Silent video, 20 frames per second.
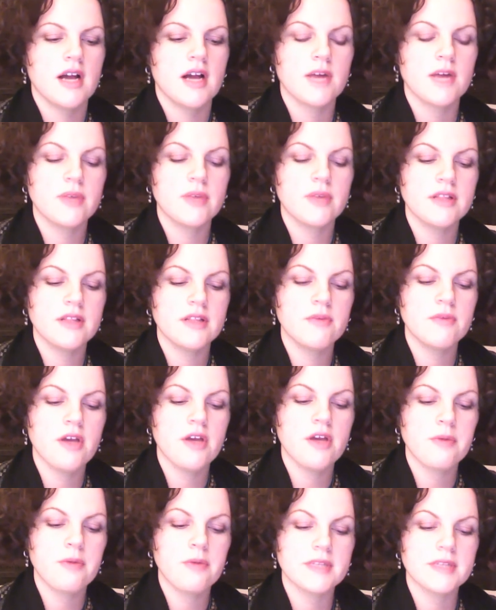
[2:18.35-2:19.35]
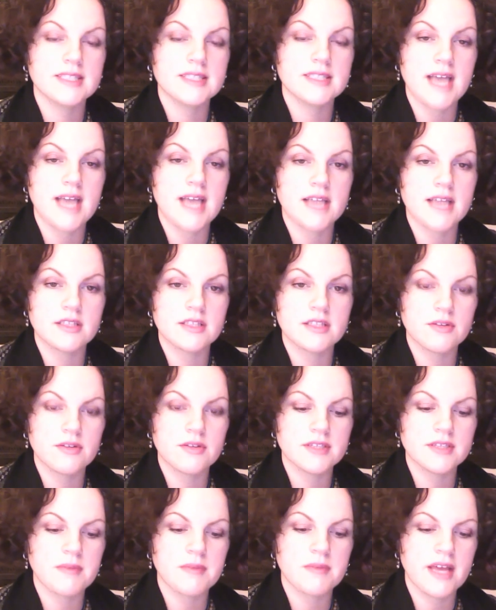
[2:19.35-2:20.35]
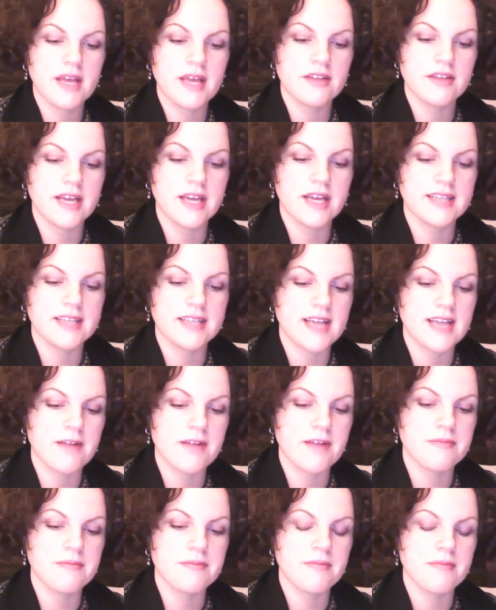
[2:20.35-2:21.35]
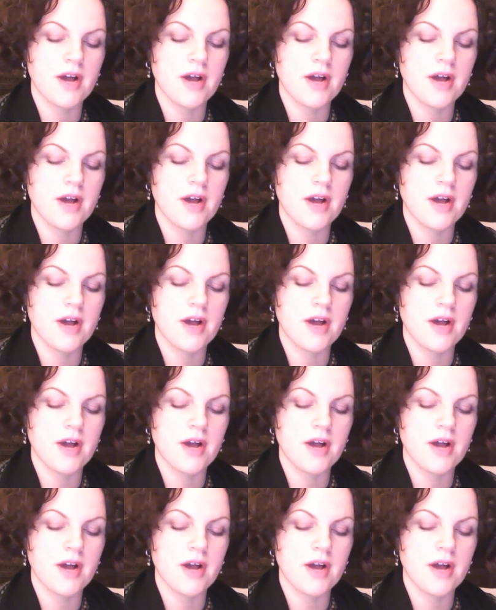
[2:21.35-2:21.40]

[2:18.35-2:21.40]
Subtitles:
I quickly reopen the sash and thrust my other hand out.